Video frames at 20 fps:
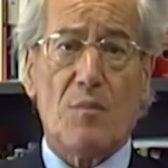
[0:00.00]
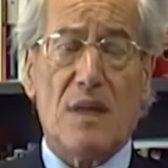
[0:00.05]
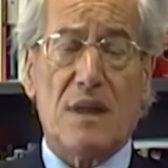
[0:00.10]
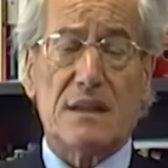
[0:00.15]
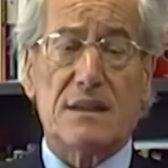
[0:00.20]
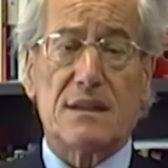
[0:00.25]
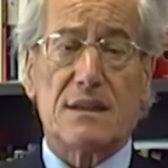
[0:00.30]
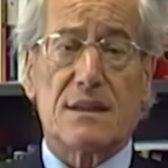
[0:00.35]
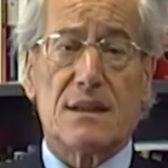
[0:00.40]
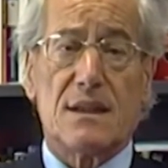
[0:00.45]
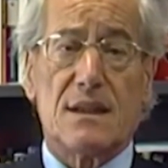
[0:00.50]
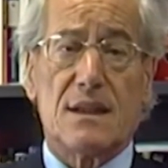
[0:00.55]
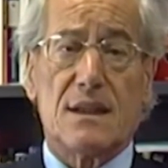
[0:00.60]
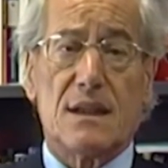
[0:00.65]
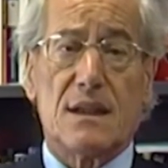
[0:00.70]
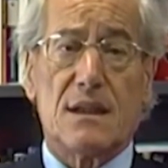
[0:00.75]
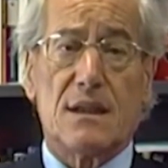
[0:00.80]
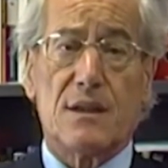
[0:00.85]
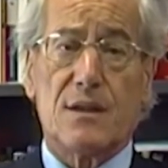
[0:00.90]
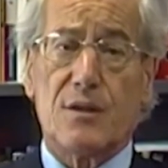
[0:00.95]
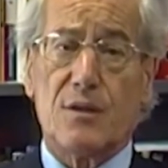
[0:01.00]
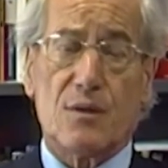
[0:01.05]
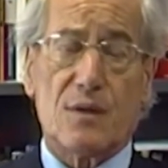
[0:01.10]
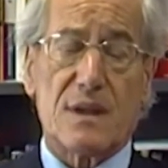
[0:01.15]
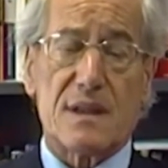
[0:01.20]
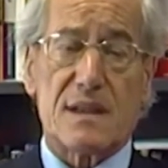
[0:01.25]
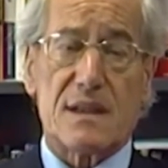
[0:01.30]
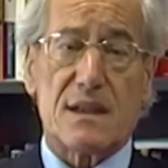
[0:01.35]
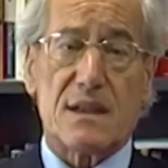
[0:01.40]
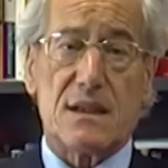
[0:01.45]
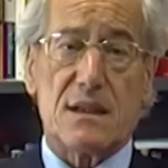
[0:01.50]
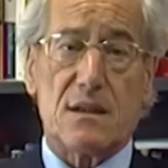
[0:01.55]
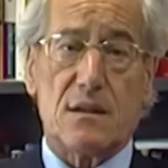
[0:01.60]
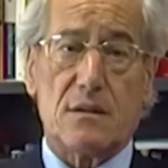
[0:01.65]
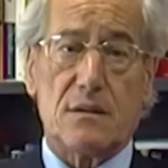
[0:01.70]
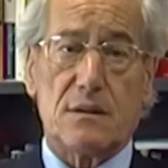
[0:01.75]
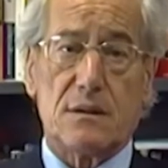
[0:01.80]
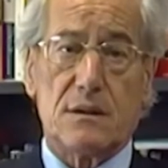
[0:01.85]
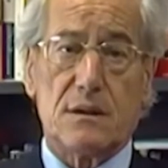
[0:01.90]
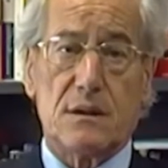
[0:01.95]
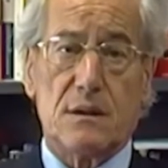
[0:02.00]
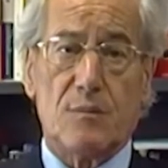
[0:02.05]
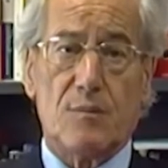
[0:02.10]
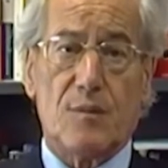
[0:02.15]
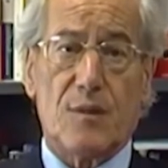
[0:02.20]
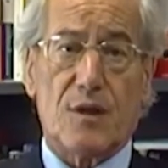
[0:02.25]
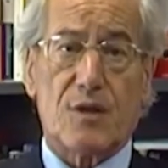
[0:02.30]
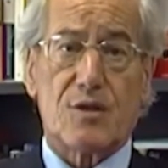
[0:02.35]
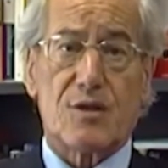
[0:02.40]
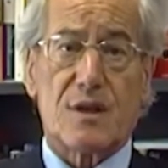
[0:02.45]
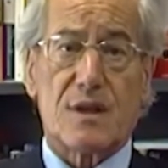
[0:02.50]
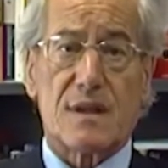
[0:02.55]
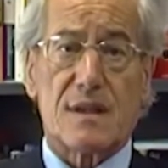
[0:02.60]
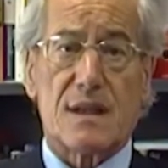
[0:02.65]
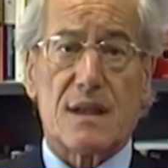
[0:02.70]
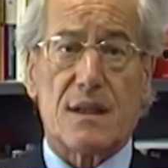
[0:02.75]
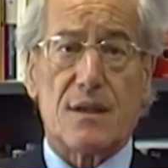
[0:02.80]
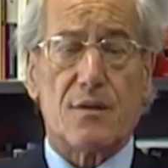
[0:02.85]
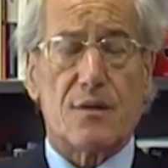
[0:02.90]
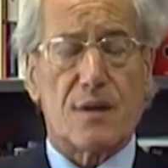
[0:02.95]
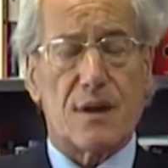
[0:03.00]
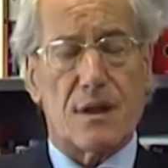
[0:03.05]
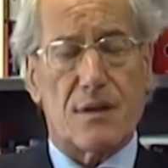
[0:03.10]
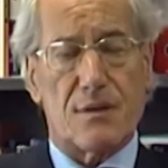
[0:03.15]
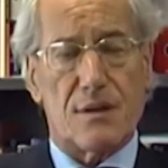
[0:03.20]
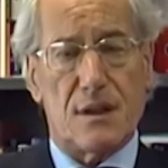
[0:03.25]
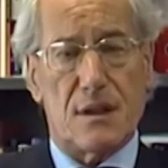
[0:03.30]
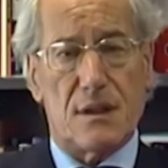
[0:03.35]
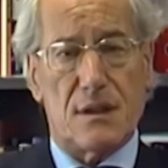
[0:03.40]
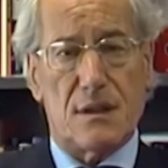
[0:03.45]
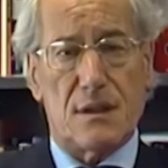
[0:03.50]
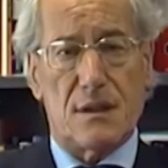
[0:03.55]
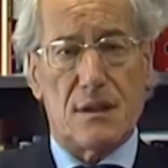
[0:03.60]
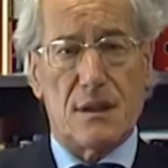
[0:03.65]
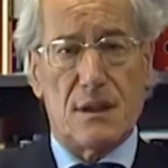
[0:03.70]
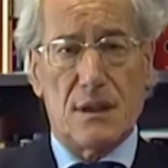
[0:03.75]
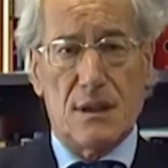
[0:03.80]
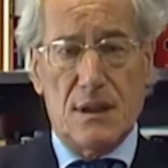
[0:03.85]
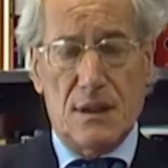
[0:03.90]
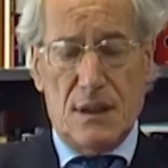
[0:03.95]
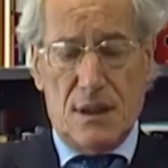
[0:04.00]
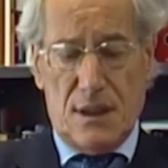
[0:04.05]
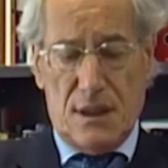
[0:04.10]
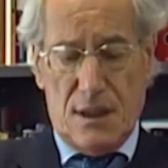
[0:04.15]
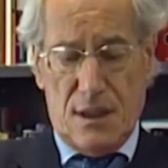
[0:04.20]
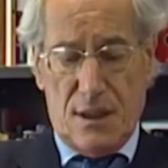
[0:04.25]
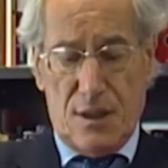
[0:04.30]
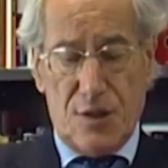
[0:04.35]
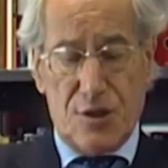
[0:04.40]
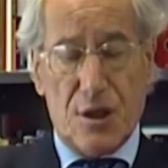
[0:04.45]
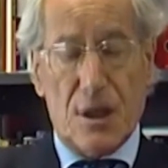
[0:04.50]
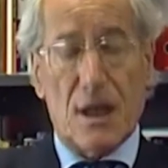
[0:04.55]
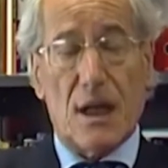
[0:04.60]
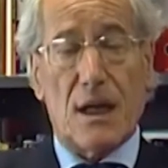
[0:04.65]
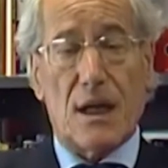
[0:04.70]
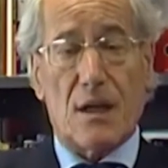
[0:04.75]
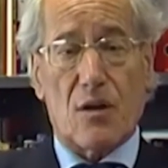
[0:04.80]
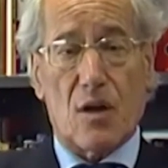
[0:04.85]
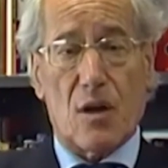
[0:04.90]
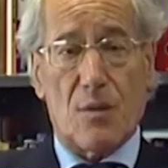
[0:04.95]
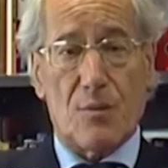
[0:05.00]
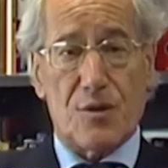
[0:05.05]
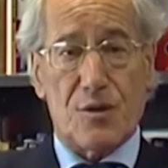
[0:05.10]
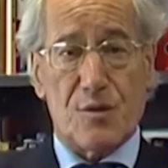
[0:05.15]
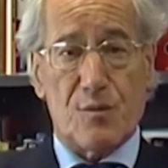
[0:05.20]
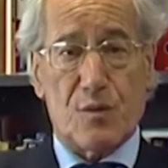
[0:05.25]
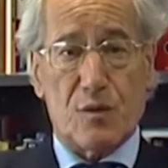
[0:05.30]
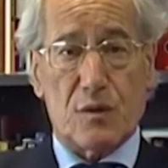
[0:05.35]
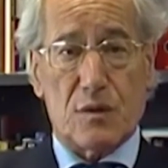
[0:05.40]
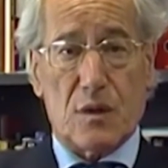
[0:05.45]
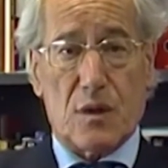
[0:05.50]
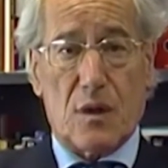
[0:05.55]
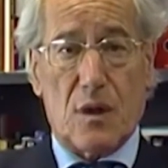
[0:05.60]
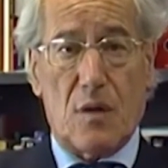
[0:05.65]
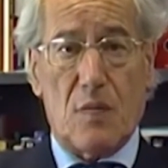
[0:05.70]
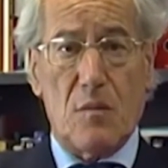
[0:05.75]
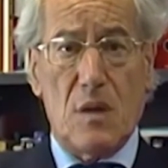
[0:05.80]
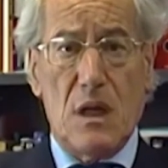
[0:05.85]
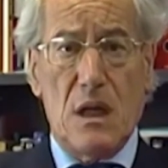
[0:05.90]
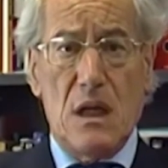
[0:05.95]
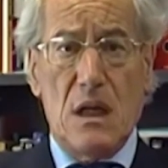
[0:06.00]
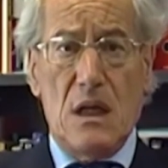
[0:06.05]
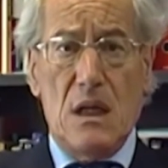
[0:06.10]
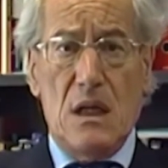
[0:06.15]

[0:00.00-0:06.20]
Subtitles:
but you can see the old pictures and you can read scenarioeconomici.com.